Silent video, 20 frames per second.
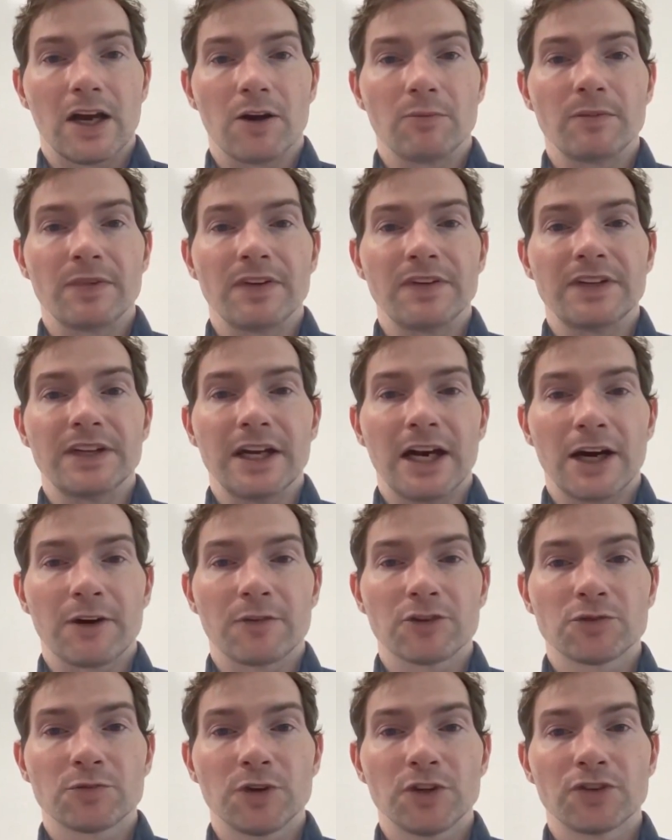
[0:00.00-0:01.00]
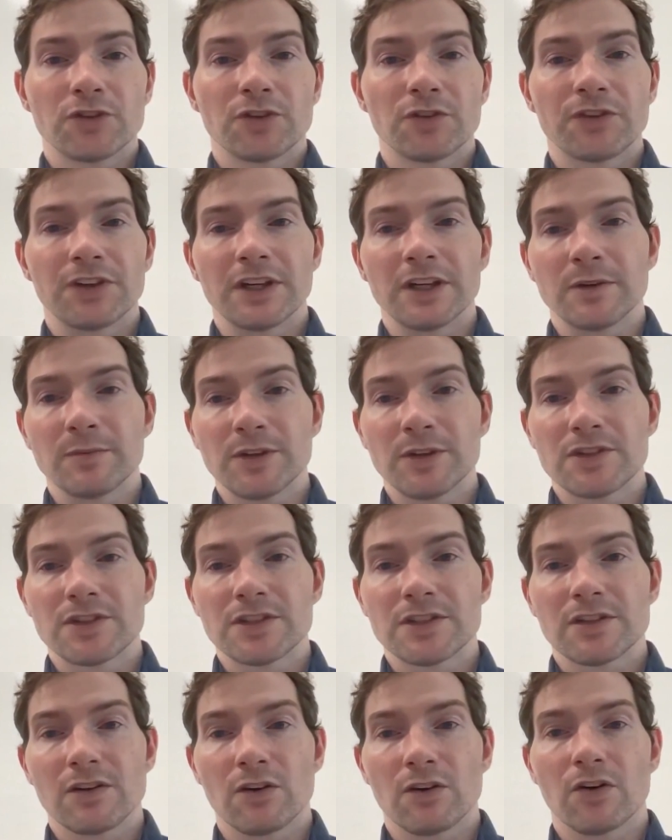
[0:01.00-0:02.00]
The arrangement of the
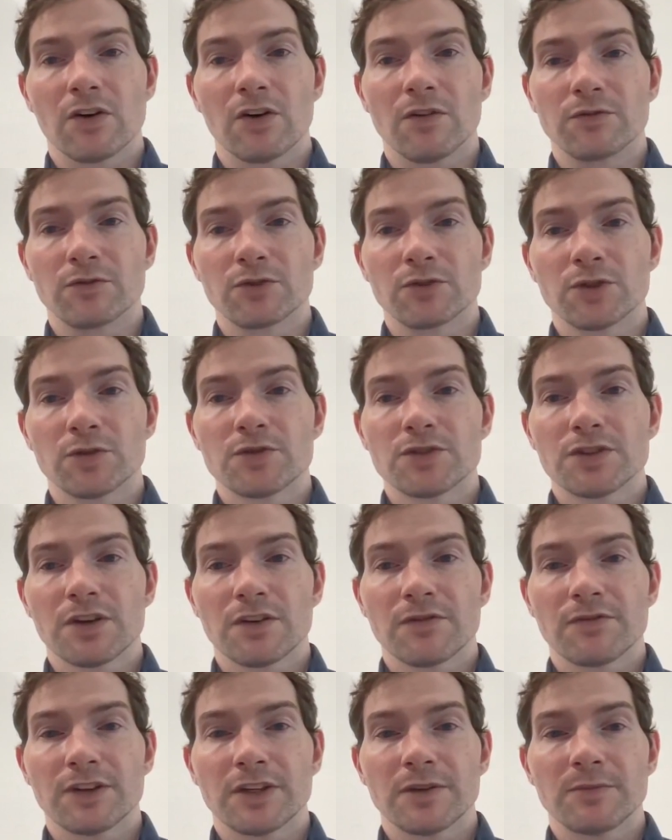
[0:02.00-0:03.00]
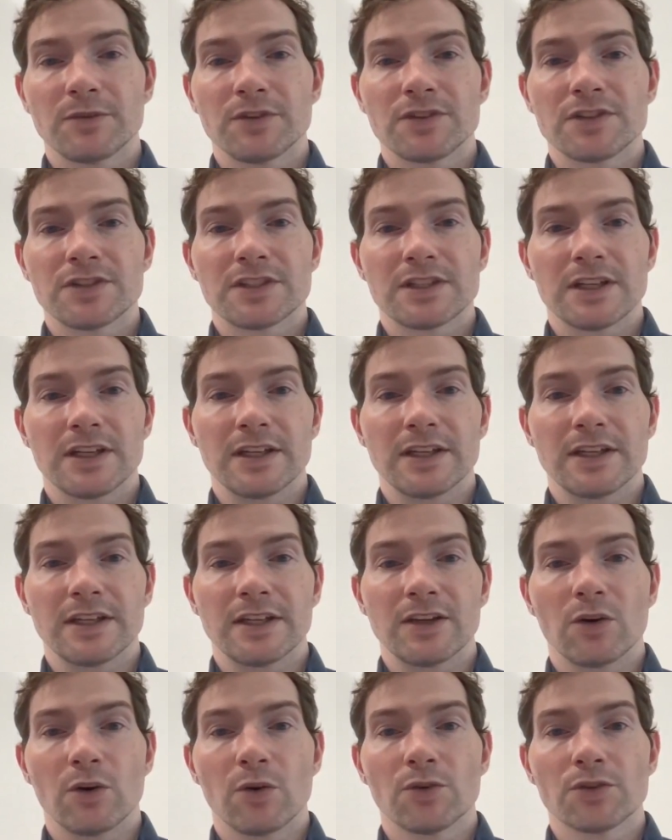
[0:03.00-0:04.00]
elements or of groups of elements in
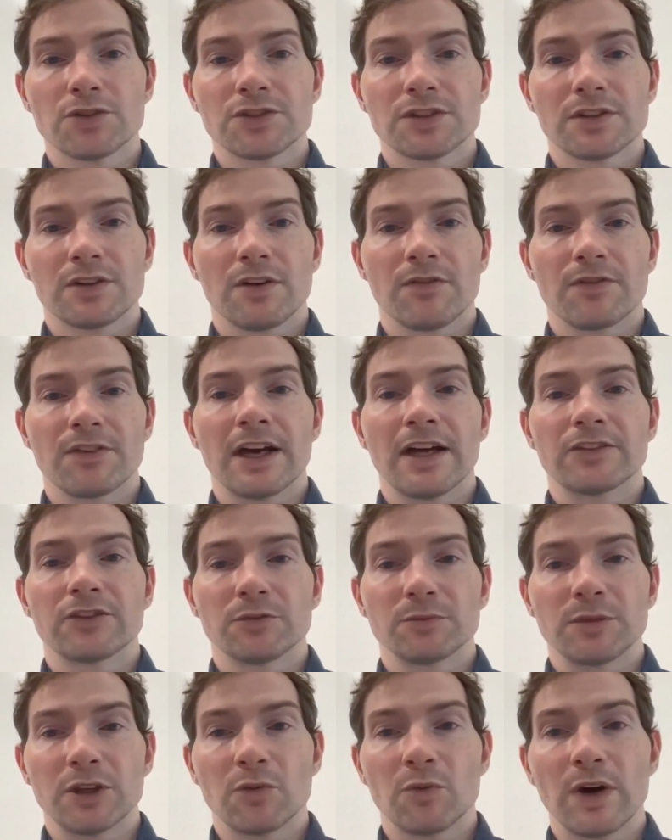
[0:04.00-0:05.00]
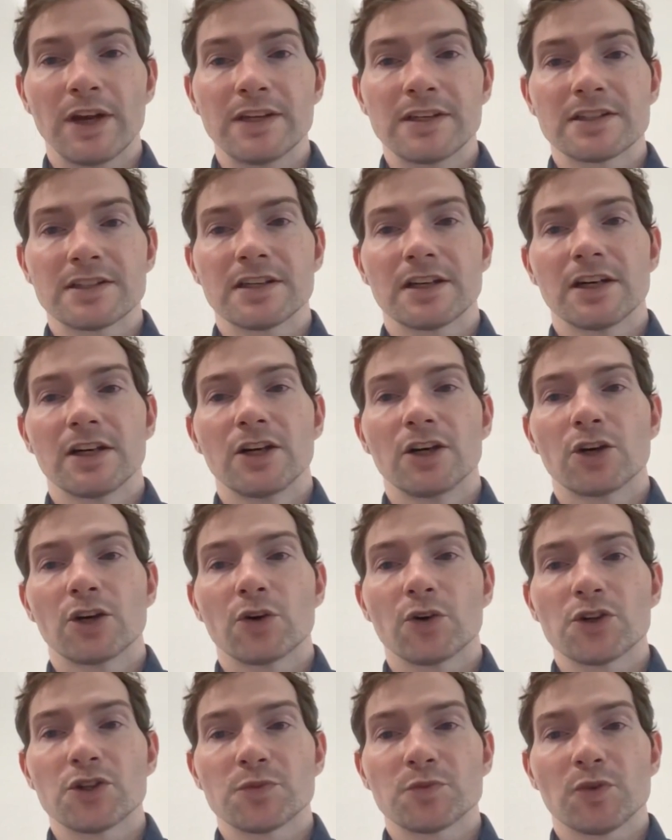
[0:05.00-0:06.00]
the order of the atomic weights
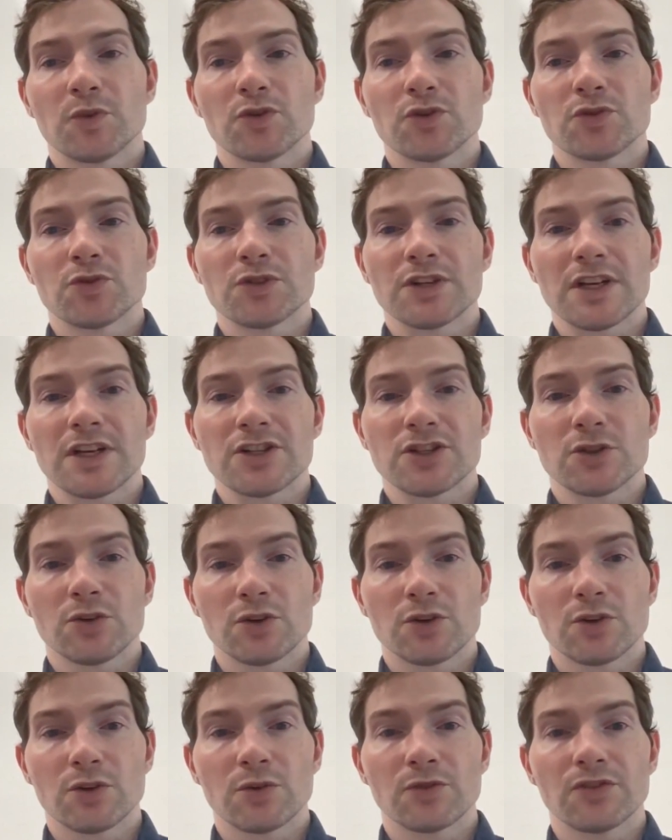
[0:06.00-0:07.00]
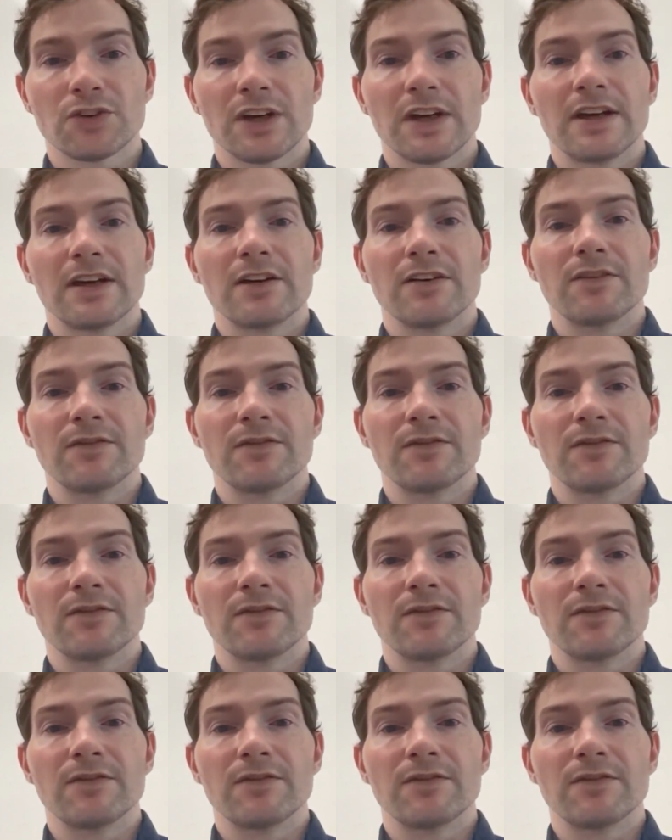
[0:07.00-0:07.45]
corresponds to their so-called